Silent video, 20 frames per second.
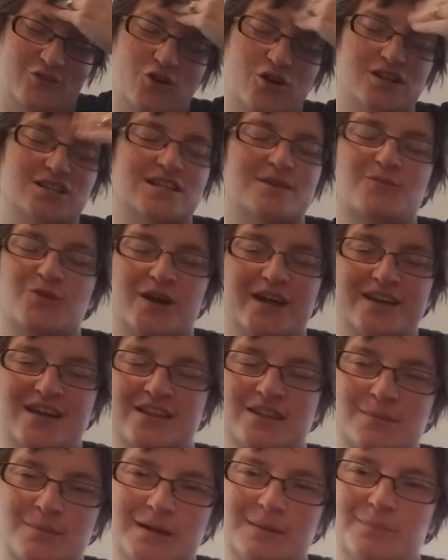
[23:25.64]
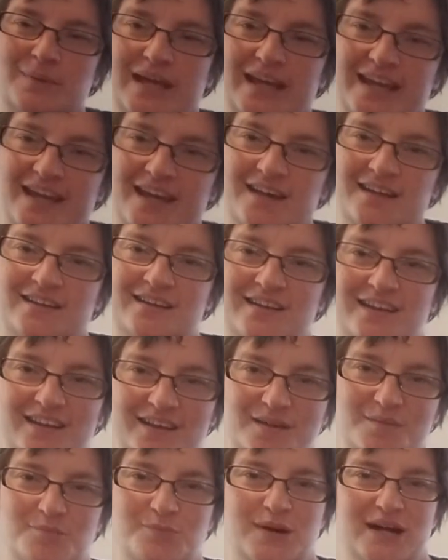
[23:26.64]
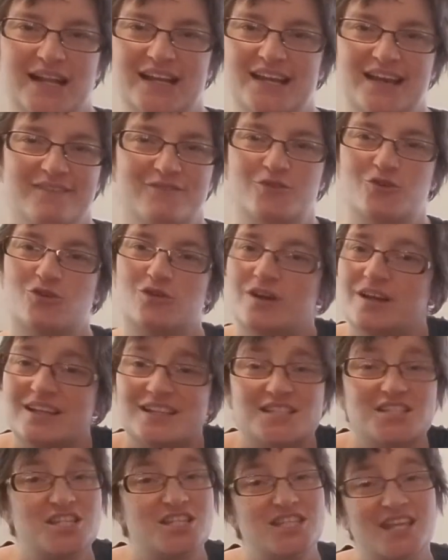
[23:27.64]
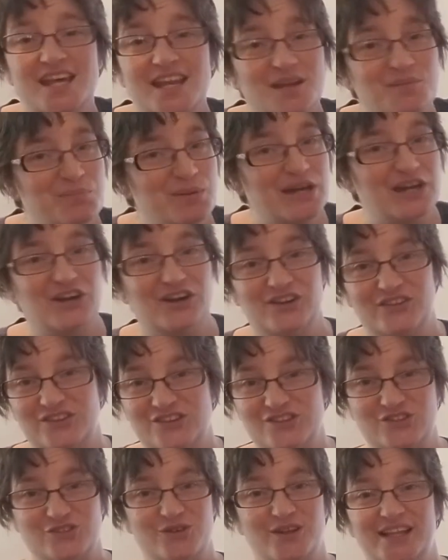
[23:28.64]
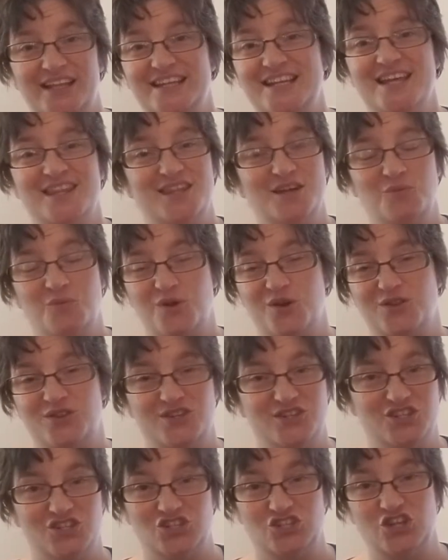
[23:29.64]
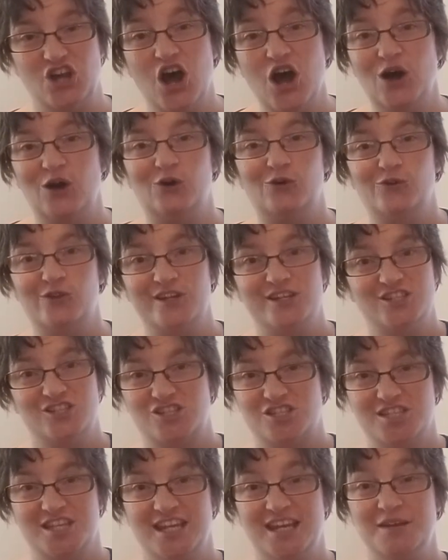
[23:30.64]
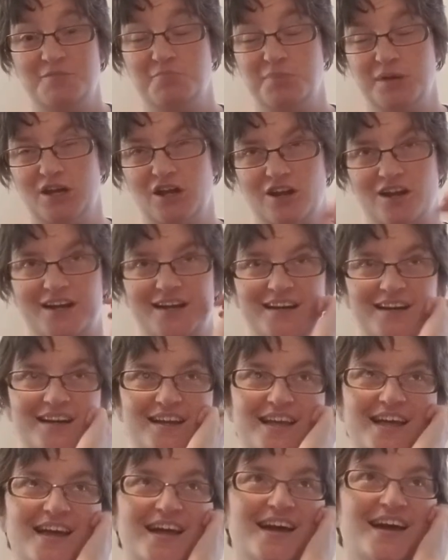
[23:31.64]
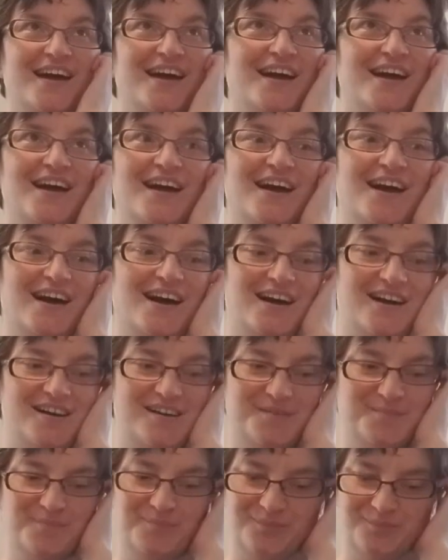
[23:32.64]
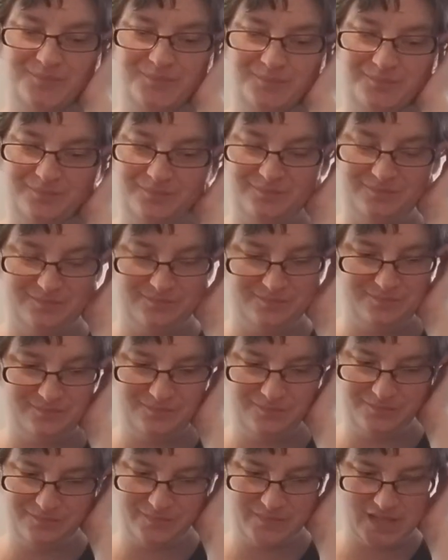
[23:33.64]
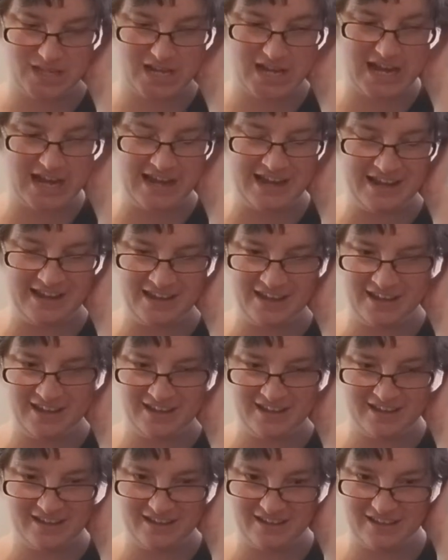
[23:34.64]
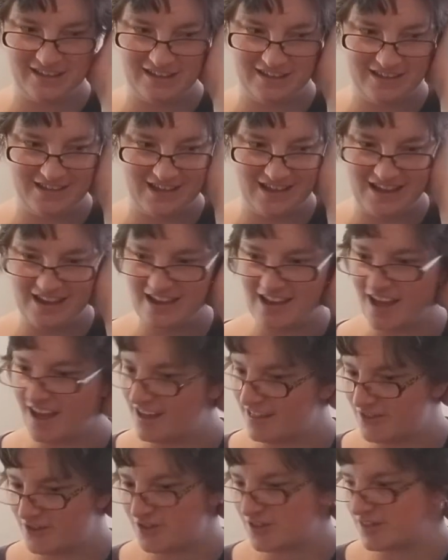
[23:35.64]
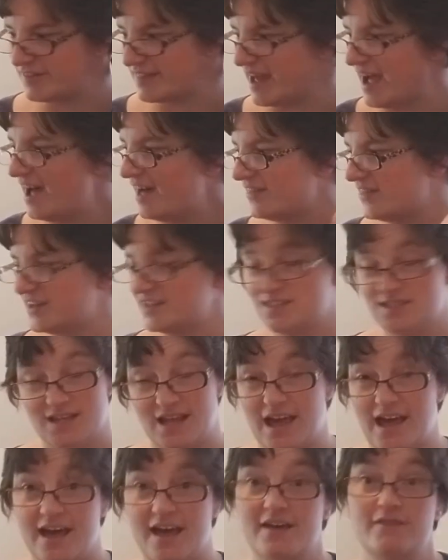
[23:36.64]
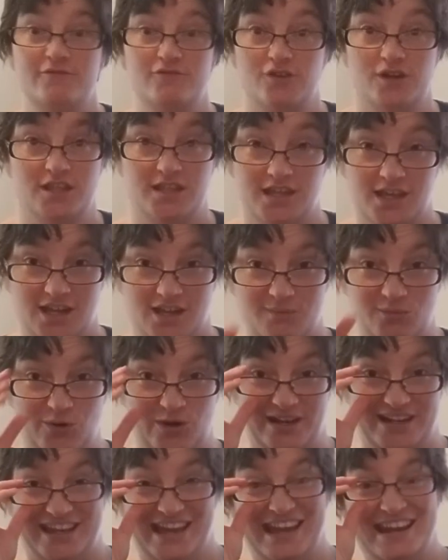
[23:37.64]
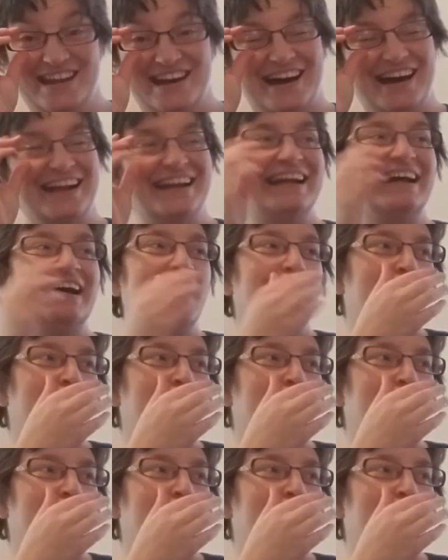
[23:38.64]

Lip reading: course, I'm working on the big blanket, but it's just getting bigger. There's really nothing worth to show. It's just getting bigger. Other than that, that's everything I'm working on.